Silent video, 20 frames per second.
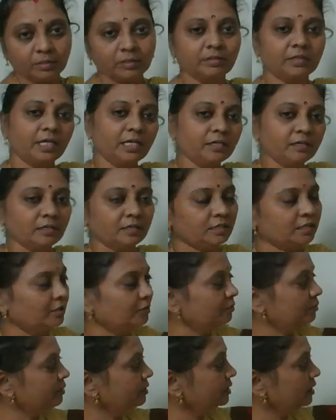Then
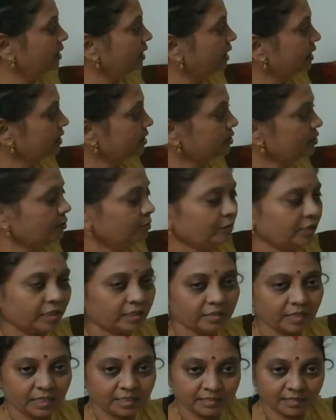now let us look
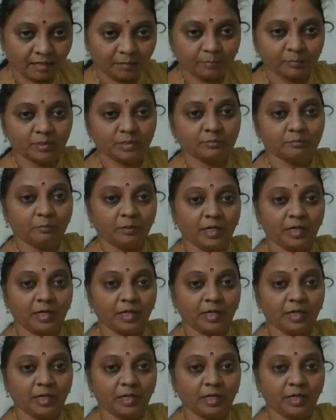at the examples.